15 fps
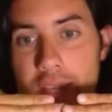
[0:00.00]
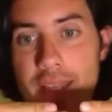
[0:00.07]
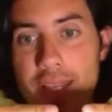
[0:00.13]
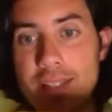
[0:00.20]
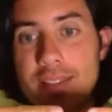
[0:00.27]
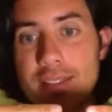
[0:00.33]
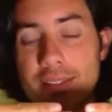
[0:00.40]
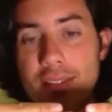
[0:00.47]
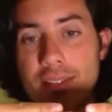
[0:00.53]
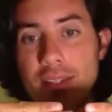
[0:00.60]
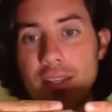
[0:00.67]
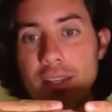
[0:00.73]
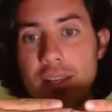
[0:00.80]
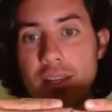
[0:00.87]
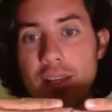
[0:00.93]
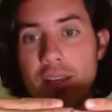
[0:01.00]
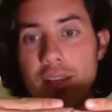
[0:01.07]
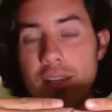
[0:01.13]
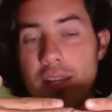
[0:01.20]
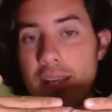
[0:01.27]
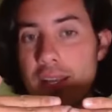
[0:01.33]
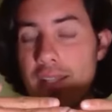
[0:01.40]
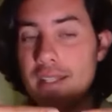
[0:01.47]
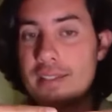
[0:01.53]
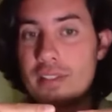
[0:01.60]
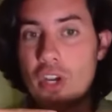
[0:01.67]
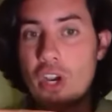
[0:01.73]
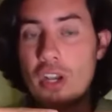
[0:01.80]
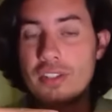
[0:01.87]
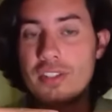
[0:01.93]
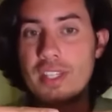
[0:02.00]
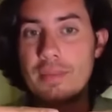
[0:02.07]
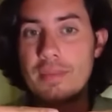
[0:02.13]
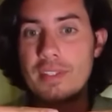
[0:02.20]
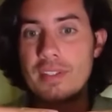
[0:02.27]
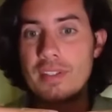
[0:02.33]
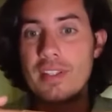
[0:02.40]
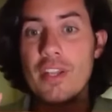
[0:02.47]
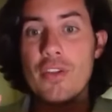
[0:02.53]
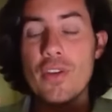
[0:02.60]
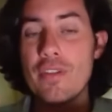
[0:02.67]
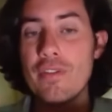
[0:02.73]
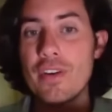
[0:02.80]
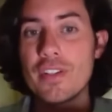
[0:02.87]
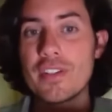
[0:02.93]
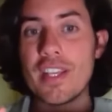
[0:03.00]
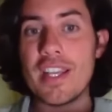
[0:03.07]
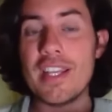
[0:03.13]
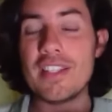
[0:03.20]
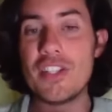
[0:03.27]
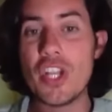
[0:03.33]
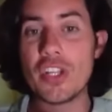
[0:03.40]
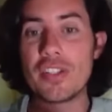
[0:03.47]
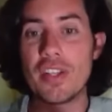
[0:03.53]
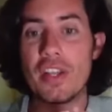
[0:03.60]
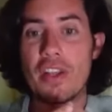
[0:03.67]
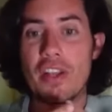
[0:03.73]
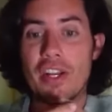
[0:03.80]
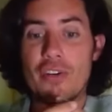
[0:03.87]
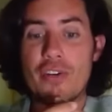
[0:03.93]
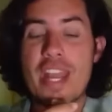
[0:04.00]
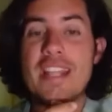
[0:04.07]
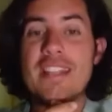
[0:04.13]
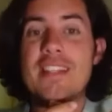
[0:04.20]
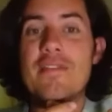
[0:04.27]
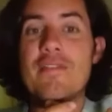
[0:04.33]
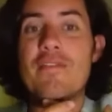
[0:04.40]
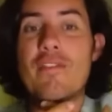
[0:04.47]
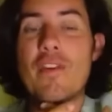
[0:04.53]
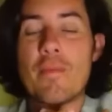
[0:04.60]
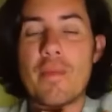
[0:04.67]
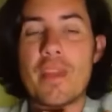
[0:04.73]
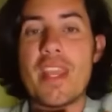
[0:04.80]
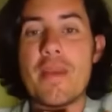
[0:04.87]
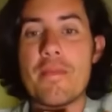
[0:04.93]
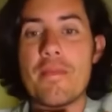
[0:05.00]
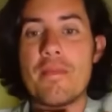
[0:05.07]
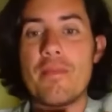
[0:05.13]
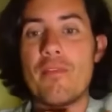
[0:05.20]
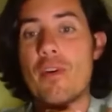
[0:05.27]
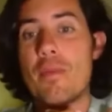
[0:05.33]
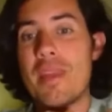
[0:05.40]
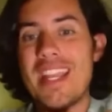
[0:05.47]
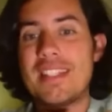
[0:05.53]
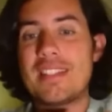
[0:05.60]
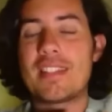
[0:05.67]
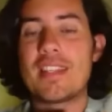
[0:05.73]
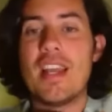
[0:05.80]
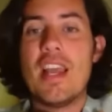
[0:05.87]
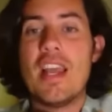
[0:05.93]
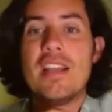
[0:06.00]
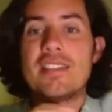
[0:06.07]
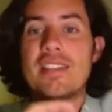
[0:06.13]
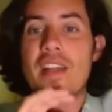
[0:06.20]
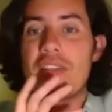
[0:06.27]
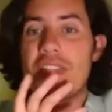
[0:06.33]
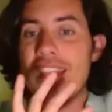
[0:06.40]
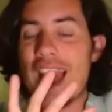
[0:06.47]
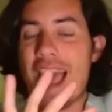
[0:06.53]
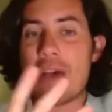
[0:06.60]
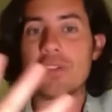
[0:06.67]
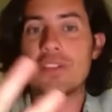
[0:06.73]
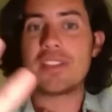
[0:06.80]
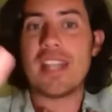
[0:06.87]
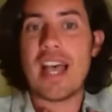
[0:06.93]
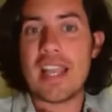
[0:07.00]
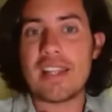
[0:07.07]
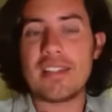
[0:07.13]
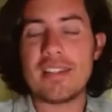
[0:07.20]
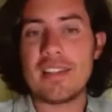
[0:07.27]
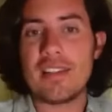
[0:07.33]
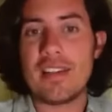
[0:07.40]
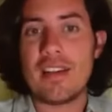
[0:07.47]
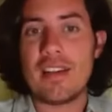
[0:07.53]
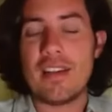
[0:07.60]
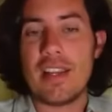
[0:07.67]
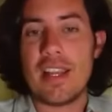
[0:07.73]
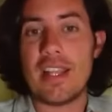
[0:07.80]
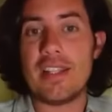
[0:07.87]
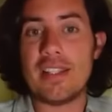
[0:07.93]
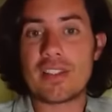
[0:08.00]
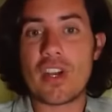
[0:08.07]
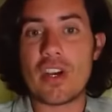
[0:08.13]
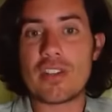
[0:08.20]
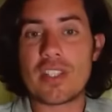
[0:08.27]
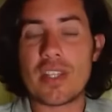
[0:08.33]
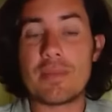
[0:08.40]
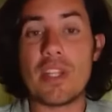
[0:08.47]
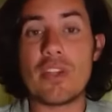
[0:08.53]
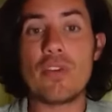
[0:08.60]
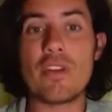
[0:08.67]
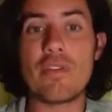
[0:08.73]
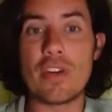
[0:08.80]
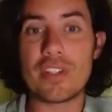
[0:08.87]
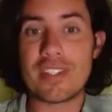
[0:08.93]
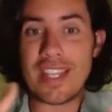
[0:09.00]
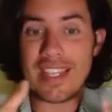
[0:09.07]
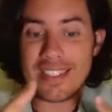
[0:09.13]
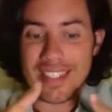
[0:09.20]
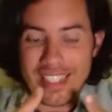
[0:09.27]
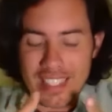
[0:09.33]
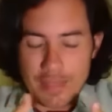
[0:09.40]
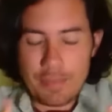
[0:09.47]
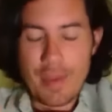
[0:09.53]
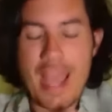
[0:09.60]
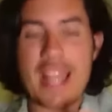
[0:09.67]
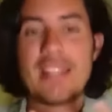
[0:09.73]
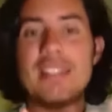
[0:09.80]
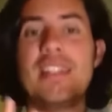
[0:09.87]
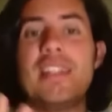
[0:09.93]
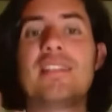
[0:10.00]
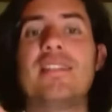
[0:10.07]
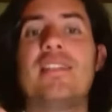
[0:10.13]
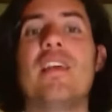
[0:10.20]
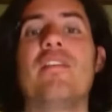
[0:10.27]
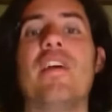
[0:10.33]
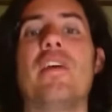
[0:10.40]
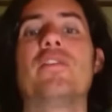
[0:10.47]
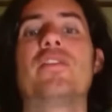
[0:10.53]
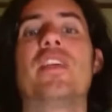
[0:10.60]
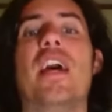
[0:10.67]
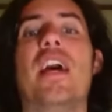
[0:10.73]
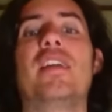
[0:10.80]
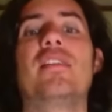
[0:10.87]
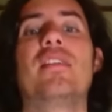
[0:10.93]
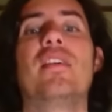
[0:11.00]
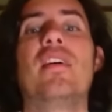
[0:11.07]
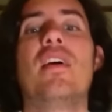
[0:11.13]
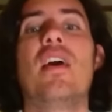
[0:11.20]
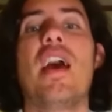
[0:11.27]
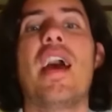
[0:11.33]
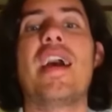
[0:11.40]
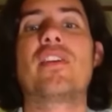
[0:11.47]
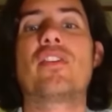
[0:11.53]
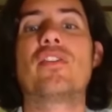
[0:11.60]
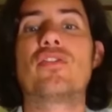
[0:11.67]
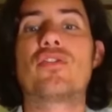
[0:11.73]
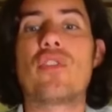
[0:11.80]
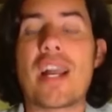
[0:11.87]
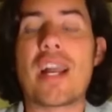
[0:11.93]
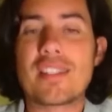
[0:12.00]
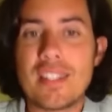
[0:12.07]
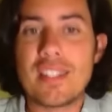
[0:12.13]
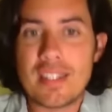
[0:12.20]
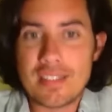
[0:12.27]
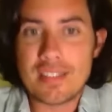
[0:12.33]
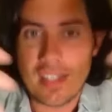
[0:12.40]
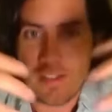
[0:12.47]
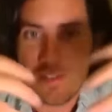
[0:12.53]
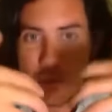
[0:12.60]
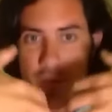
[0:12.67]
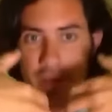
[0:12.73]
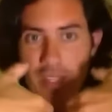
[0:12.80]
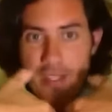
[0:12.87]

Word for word: In this in this concept, the universe is not creating from him, from it, something outside. In this concept, the universe is expanding itself outside and contracting itself